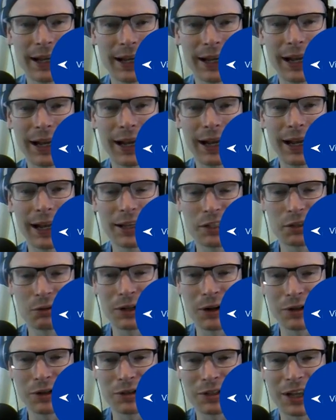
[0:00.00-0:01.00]
So
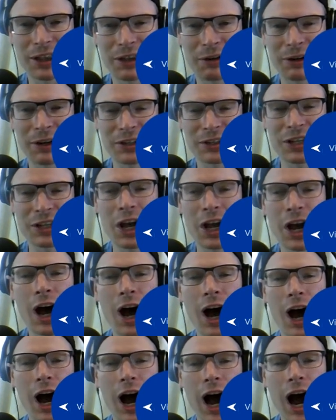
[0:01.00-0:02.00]
he goes out there, he goes,
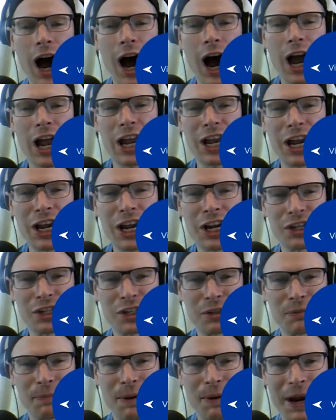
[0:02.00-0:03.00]

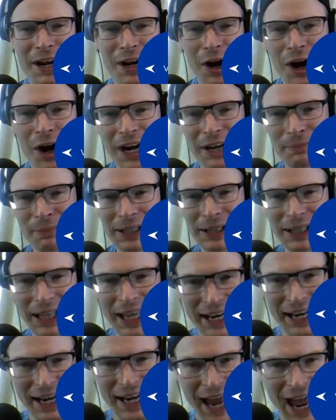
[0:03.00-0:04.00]
Ich bin ein
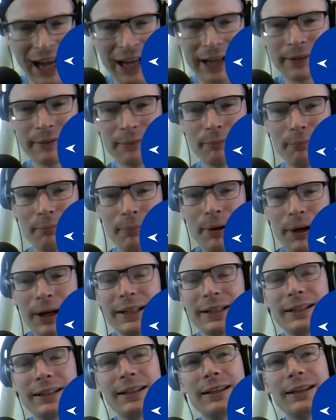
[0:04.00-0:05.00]
Berliner.
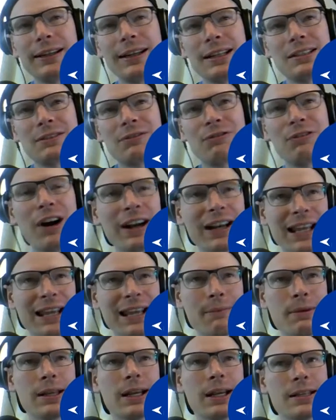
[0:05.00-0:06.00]
But it's funny
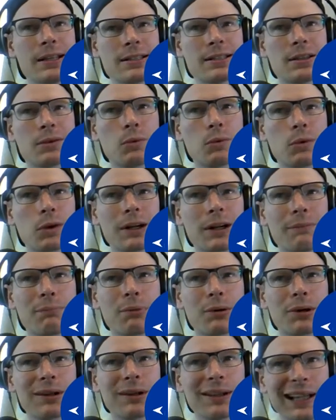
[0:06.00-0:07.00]
because the word
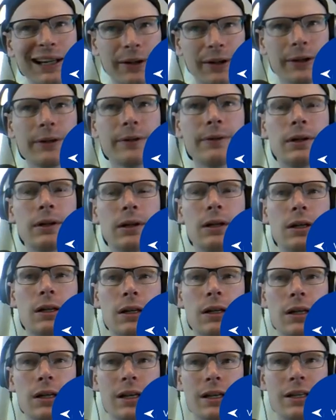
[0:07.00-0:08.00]
Berliner
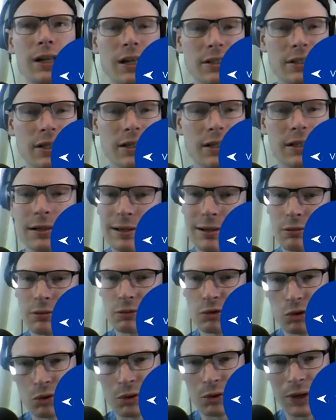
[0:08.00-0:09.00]
doesn't
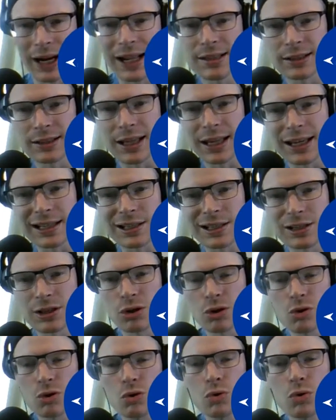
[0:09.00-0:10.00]
translate
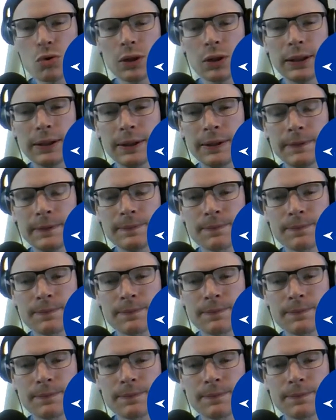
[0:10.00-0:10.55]
to